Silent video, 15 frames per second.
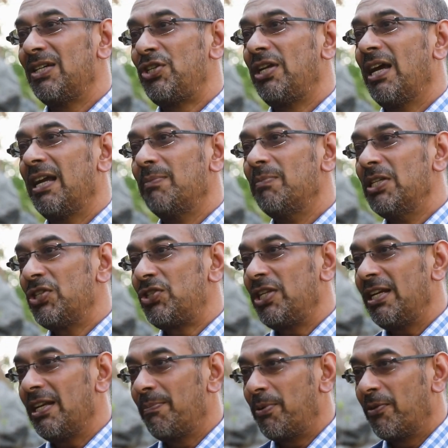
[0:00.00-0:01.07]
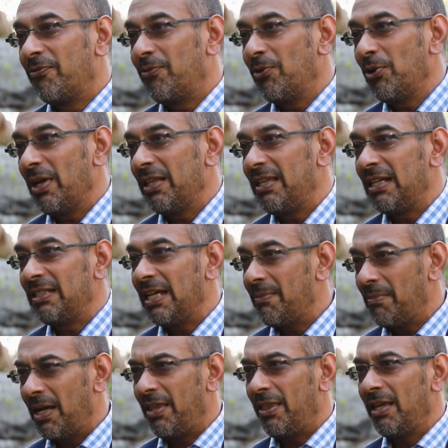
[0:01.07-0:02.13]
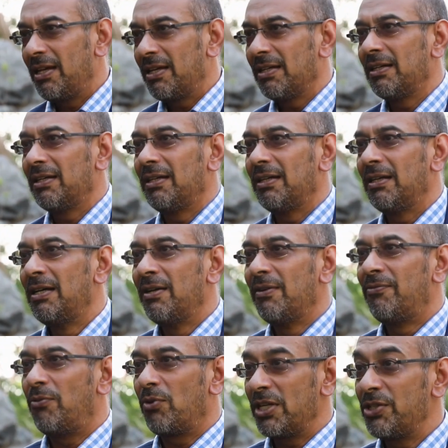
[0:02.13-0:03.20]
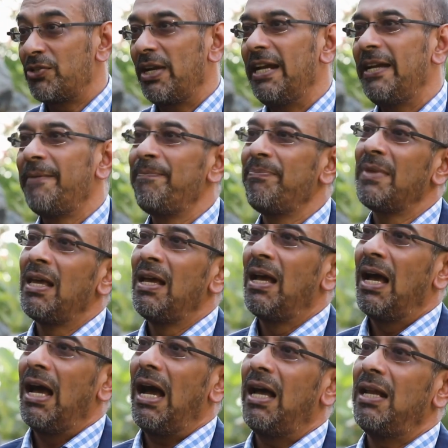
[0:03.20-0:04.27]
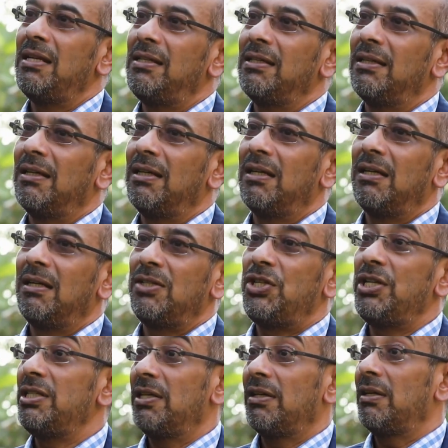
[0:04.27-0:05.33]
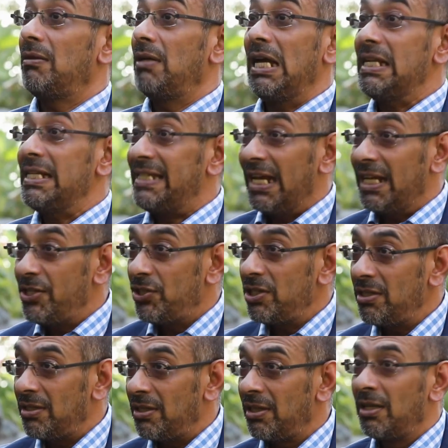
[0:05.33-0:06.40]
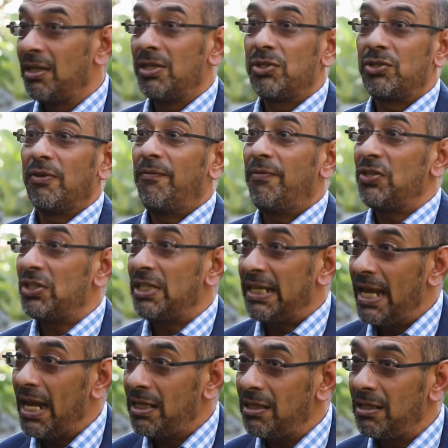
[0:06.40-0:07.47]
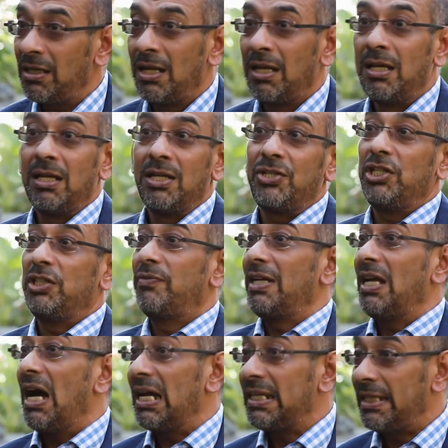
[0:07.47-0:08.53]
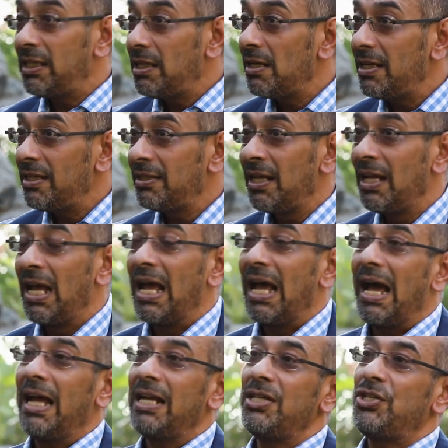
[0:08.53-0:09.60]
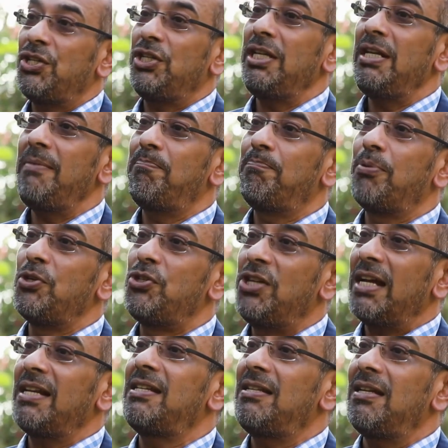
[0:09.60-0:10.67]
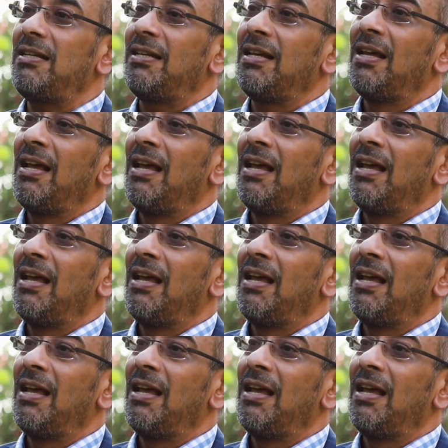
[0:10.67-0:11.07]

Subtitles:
She had a ministerial portfolio at that time, I think foreign trade. And she's intelligent, sophisticated, she's very articulate, and she projected,